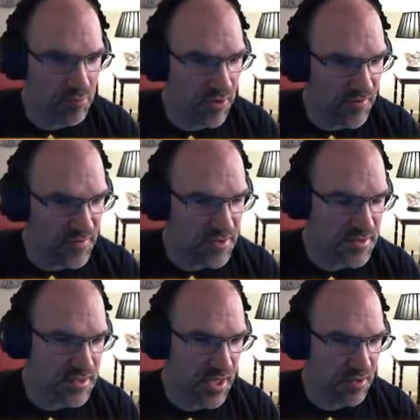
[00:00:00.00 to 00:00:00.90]
private
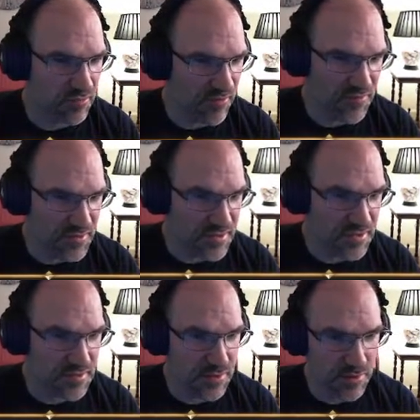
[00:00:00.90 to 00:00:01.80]
static
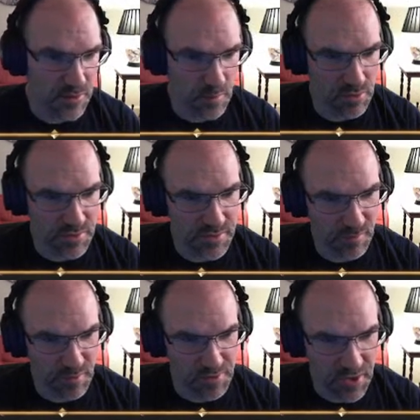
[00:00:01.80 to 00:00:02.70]
reference to a global
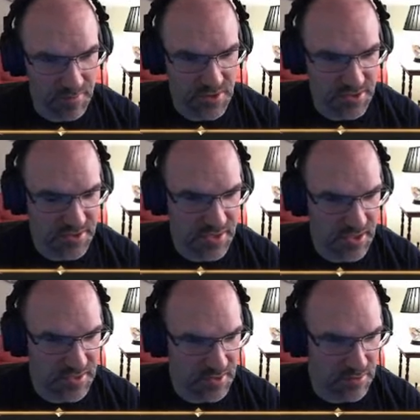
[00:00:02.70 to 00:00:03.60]
scriptable objects
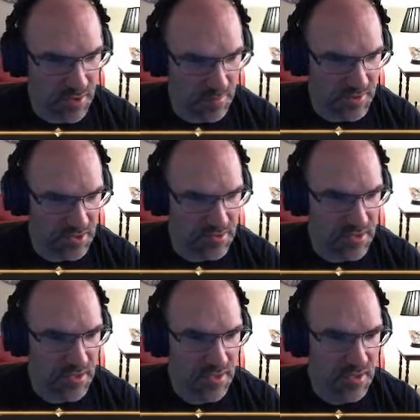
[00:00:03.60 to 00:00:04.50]
SO object.
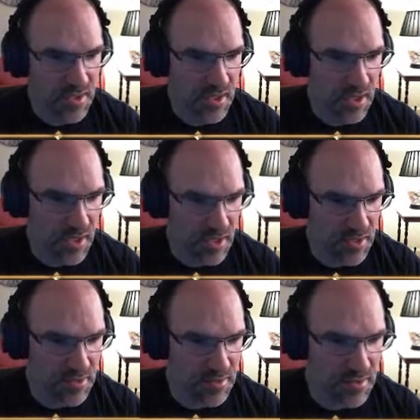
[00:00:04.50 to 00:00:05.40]

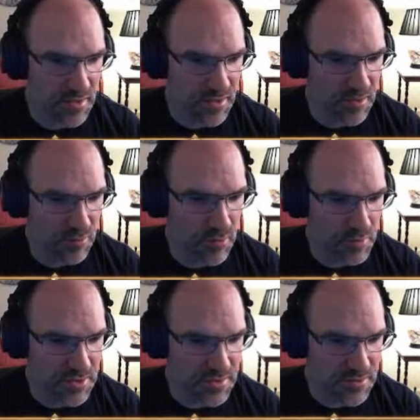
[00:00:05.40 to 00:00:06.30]
And what
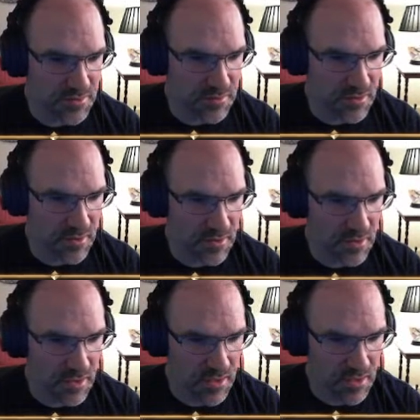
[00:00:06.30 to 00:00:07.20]
we do
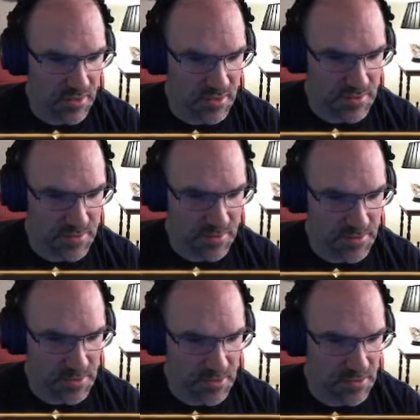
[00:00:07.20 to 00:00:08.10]
is, first
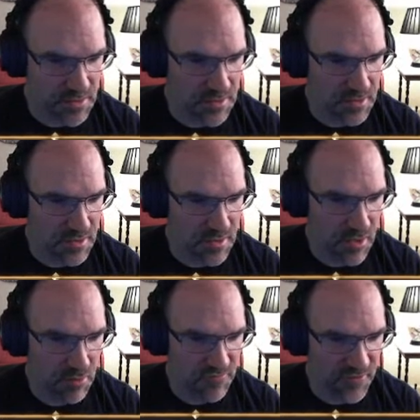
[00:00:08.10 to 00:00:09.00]
of all,
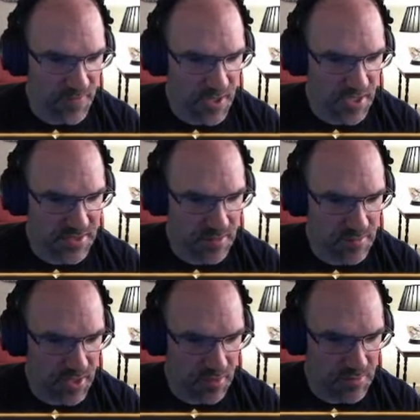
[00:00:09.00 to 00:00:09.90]
we find the asset
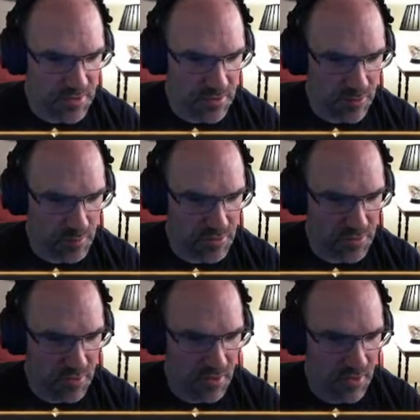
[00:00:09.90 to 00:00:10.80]
named global
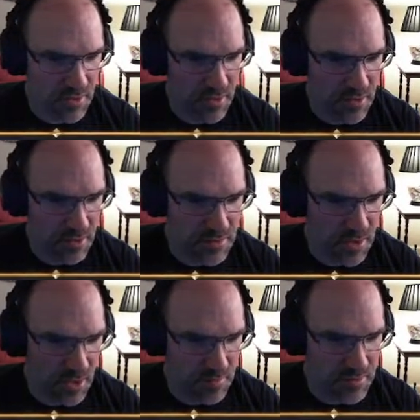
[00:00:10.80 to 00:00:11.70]

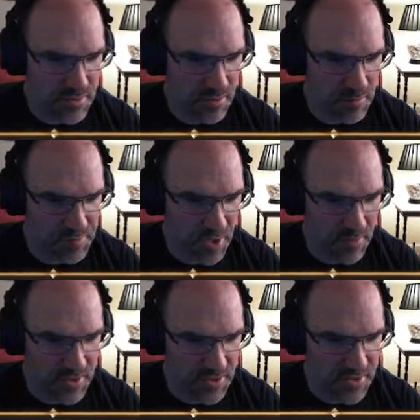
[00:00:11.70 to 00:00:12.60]
scriptable
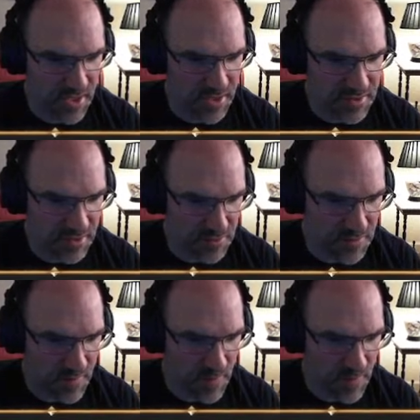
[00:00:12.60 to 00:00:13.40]
objects SO.